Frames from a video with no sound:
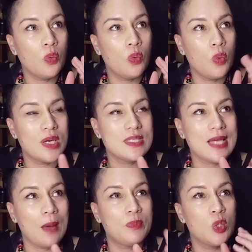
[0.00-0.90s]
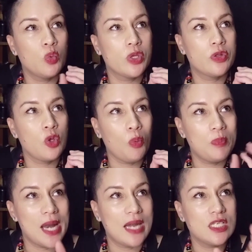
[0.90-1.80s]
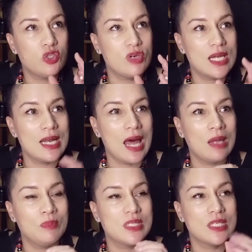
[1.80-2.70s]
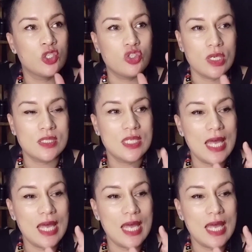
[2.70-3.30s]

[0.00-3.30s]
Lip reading: what is happening with your planetary alignments. It's just the